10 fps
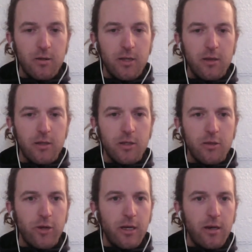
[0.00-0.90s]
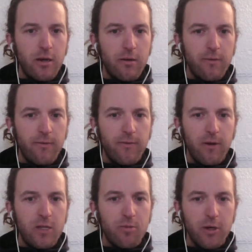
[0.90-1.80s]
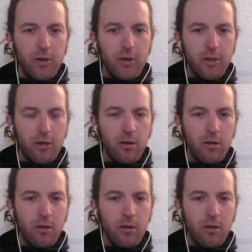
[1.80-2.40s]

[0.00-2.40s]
tell the story of, of each producer